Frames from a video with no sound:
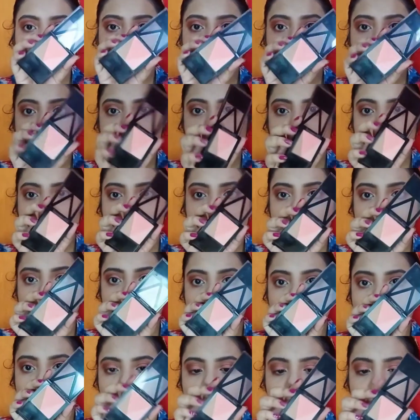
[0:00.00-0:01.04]
This is
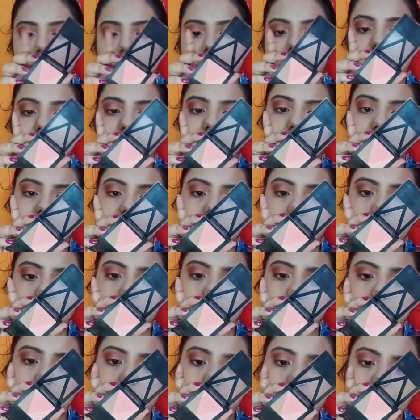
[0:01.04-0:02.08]
how that is. This
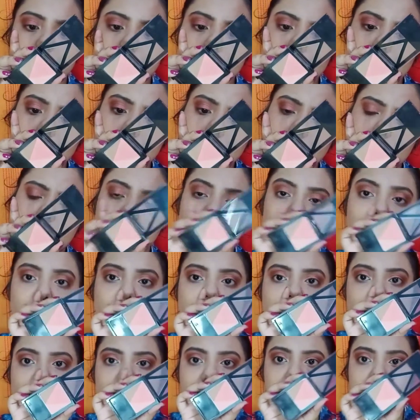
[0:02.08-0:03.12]
is in the
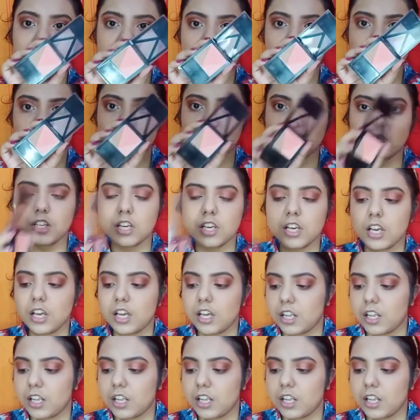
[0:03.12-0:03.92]
shade Peach.